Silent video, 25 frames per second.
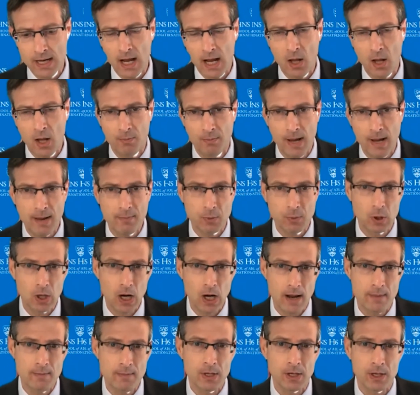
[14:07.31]
to help my
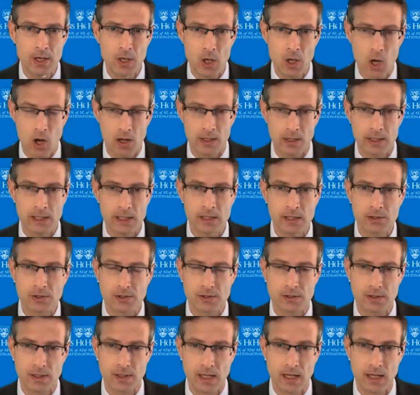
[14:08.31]
primary audience,